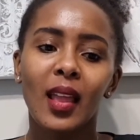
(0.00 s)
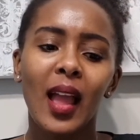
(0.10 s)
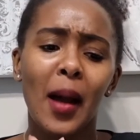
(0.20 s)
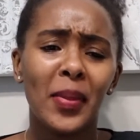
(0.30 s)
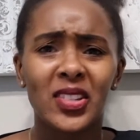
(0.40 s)

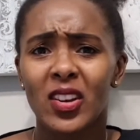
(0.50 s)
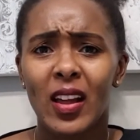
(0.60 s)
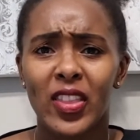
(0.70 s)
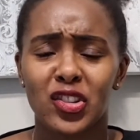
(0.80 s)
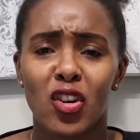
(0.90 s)

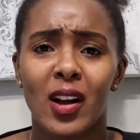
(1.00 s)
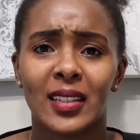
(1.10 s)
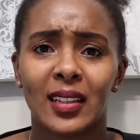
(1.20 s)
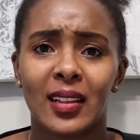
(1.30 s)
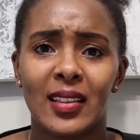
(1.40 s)
there's an
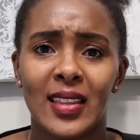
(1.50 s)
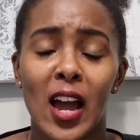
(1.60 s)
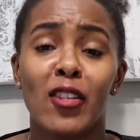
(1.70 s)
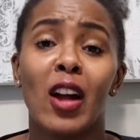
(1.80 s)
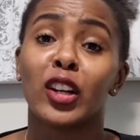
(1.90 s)
article in
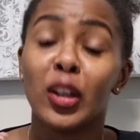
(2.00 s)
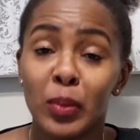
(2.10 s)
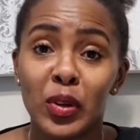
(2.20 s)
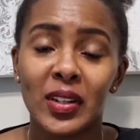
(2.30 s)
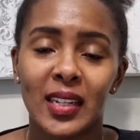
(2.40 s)
there around
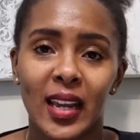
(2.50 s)
community